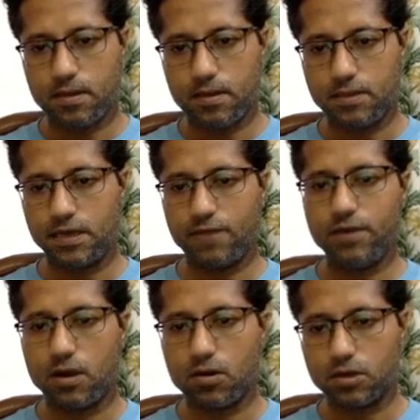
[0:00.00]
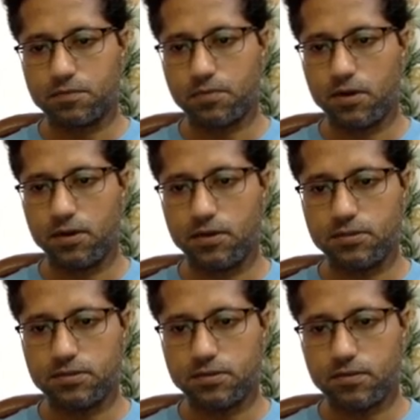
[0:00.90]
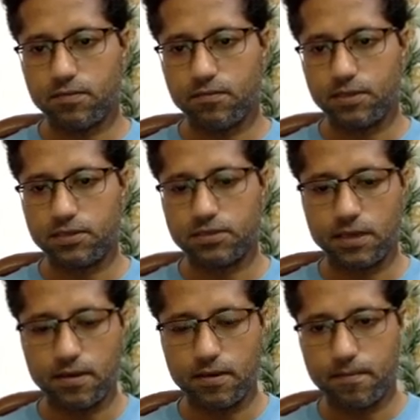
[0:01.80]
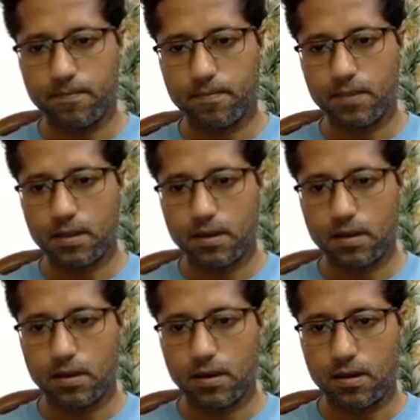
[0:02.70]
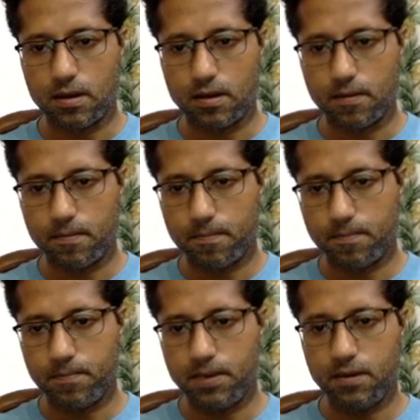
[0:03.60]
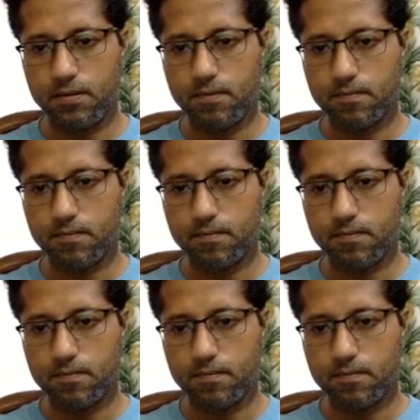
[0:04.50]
is having a correspondence with, say, P,